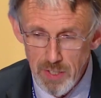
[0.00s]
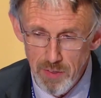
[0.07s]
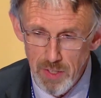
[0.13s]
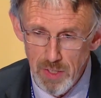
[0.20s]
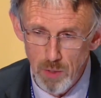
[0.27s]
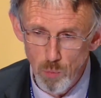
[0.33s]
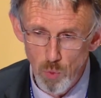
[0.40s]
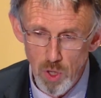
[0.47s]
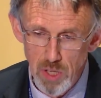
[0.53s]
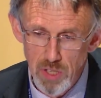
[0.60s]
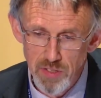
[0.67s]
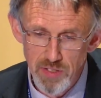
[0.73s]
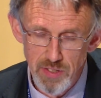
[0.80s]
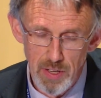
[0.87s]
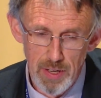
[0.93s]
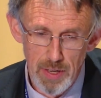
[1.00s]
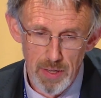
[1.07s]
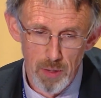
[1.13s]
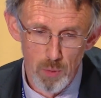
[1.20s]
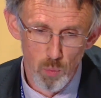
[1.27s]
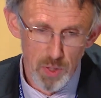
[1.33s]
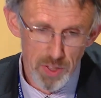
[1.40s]
I think it was,
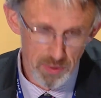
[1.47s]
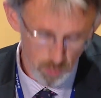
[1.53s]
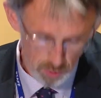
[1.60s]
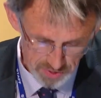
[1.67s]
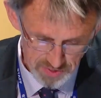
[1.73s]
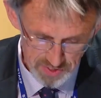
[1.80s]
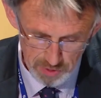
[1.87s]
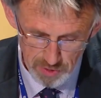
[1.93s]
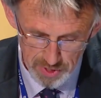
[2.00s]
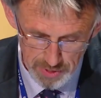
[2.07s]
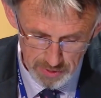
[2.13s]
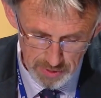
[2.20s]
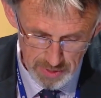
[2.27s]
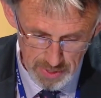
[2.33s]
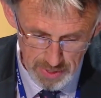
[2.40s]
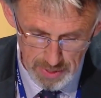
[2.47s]
with Syria.